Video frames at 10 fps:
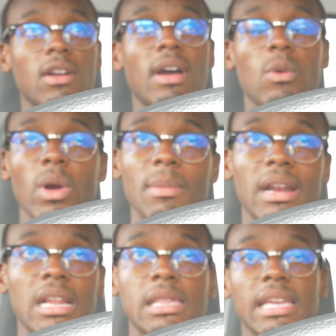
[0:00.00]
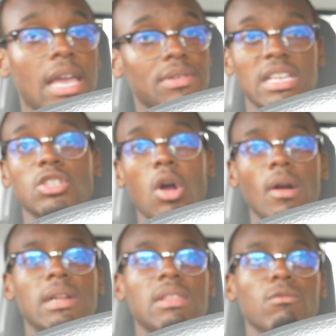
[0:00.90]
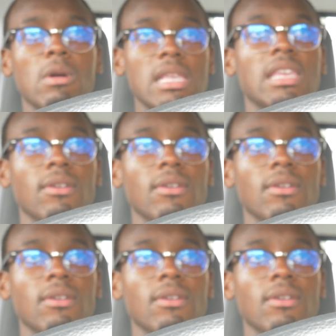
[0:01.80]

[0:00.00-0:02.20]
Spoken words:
I don't got to worry about anything. Everything's already right